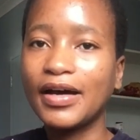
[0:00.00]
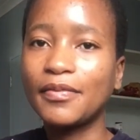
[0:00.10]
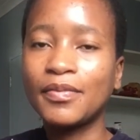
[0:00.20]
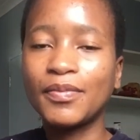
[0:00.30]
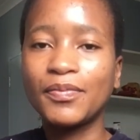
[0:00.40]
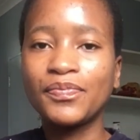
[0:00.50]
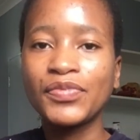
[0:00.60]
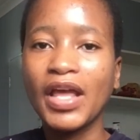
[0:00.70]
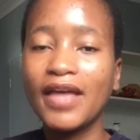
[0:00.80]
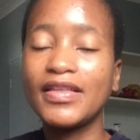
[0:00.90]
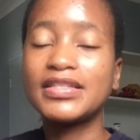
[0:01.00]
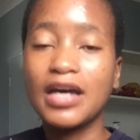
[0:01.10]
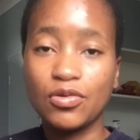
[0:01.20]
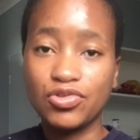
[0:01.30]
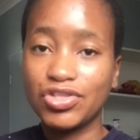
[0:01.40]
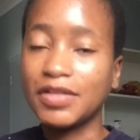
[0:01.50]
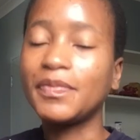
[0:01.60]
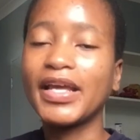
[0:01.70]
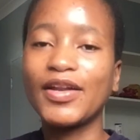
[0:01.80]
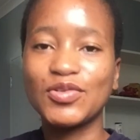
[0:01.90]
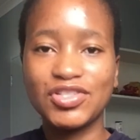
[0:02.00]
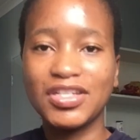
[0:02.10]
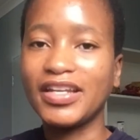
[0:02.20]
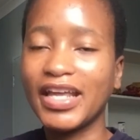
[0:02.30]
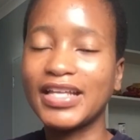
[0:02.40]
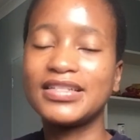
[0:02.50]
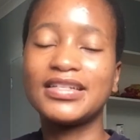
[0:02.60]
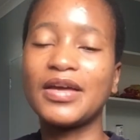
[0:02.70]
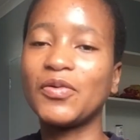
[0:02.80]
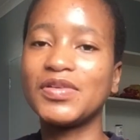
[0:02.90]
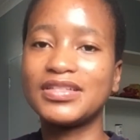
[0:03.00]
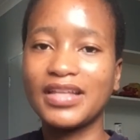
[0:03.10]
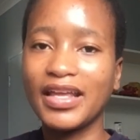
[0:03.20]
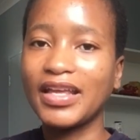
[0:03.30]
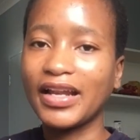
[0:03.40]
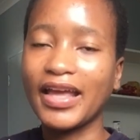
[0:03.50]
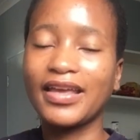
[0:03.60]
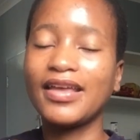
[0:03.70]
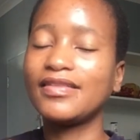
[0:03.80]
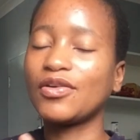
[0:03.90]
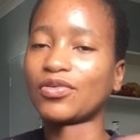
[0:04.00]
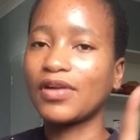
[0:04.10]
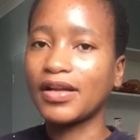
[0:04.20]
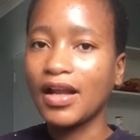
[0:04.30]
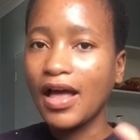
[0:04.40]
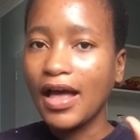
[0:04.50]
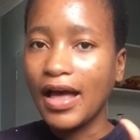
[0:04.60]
in the township Elokshini, and you know, we're staying like in the wrong